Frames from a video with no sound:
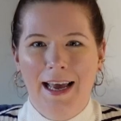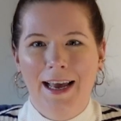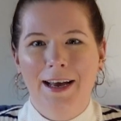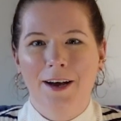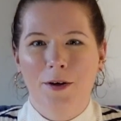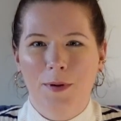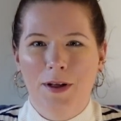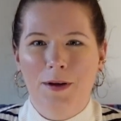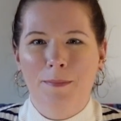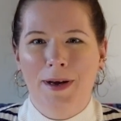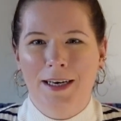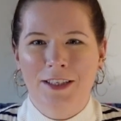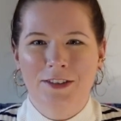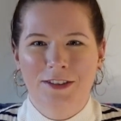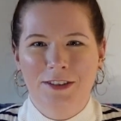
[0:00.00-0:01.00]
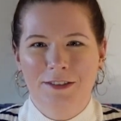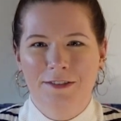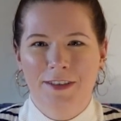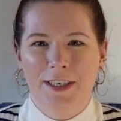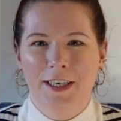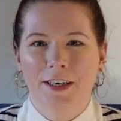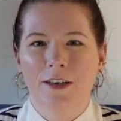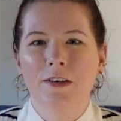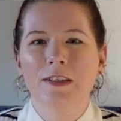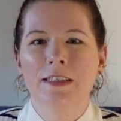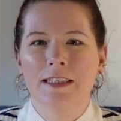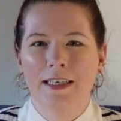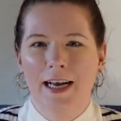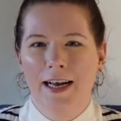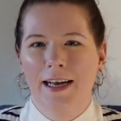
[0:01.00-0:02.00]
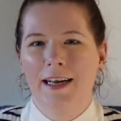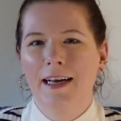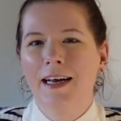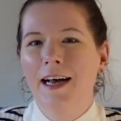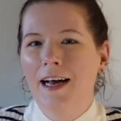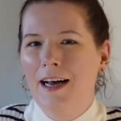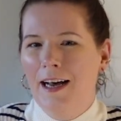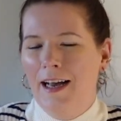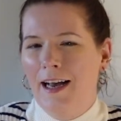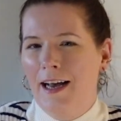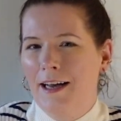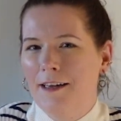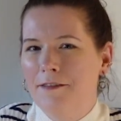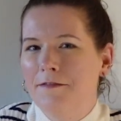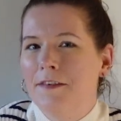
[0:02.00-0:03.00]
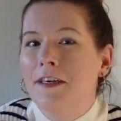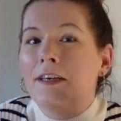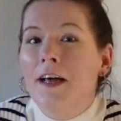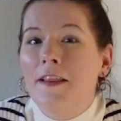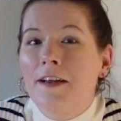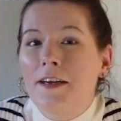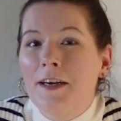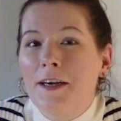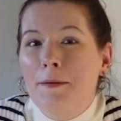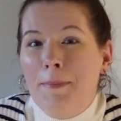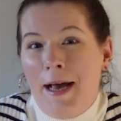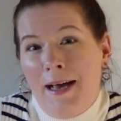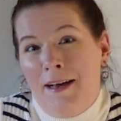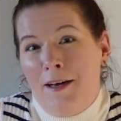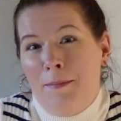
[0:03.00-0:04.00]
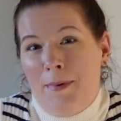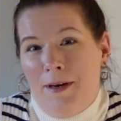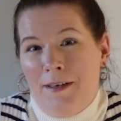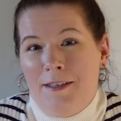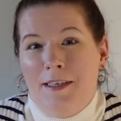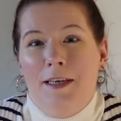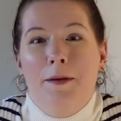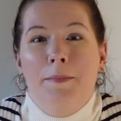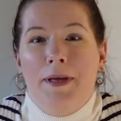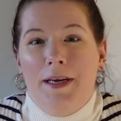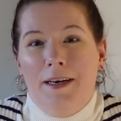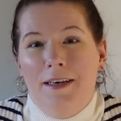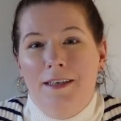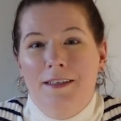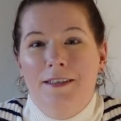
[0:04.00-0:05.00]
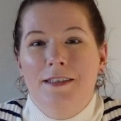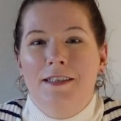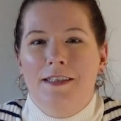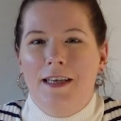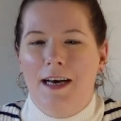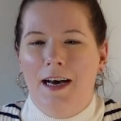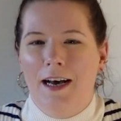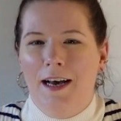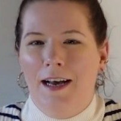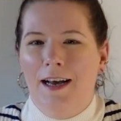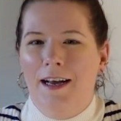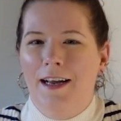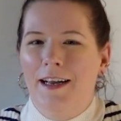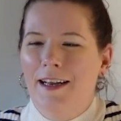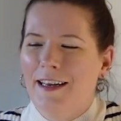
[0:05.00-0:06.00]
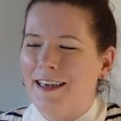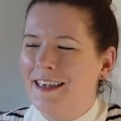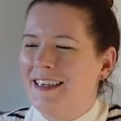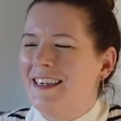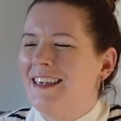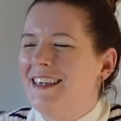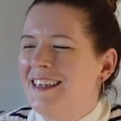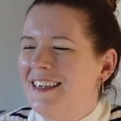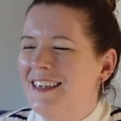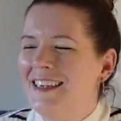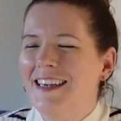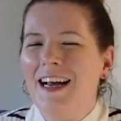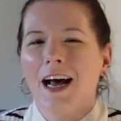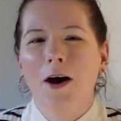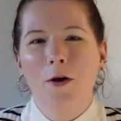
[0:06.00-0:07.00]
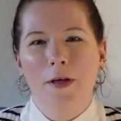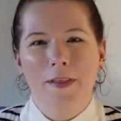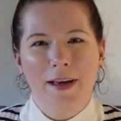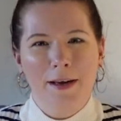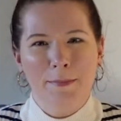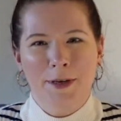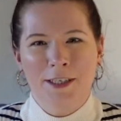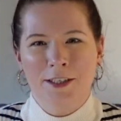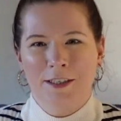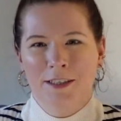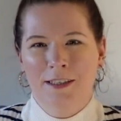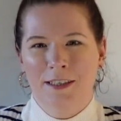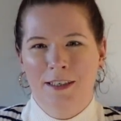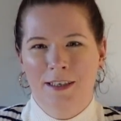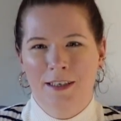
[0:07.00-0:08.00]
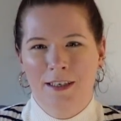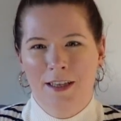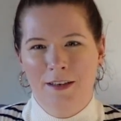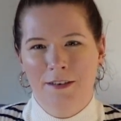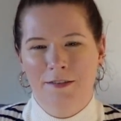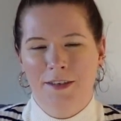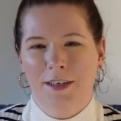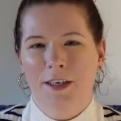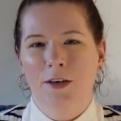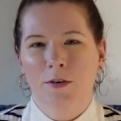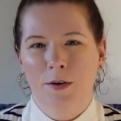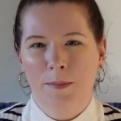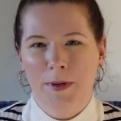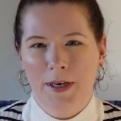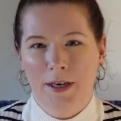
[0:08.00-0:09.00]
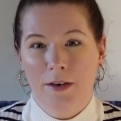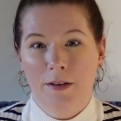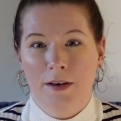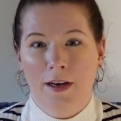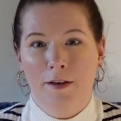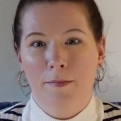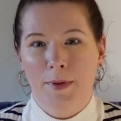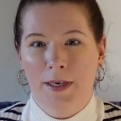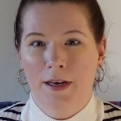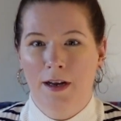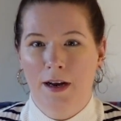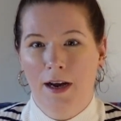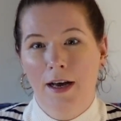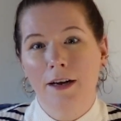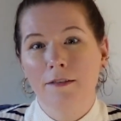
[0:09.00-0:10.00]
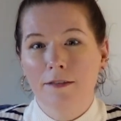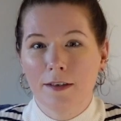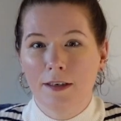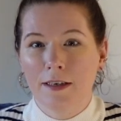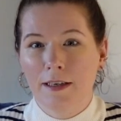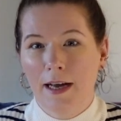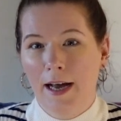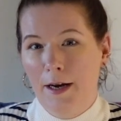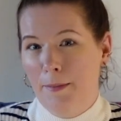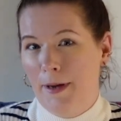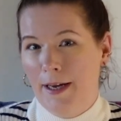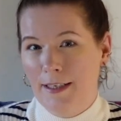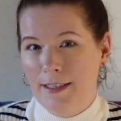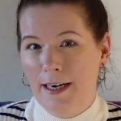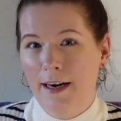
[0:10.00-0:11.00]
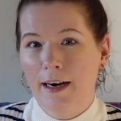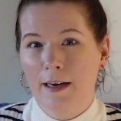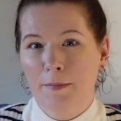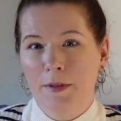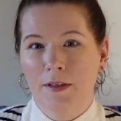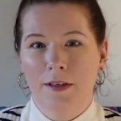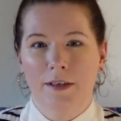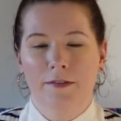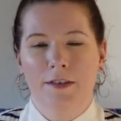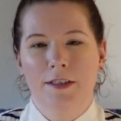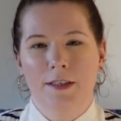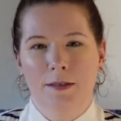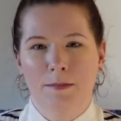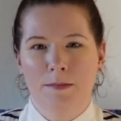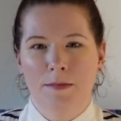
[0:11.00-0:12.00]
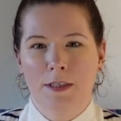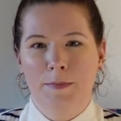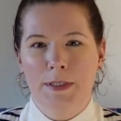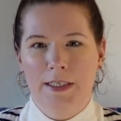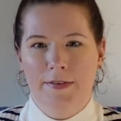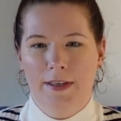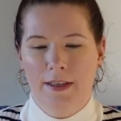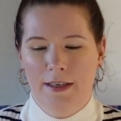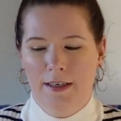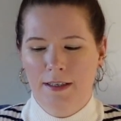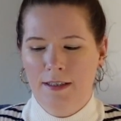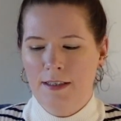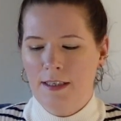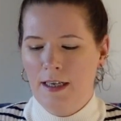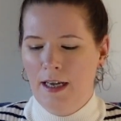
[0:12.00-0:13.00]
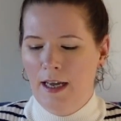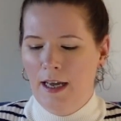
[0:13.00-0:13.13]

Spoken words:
Hey y'all, welcome back to a new video. Today I have another bag unboxing because I think I mentioned in another video a bit ago that I've been on kind of a handbag tear. I've been looking for some specific things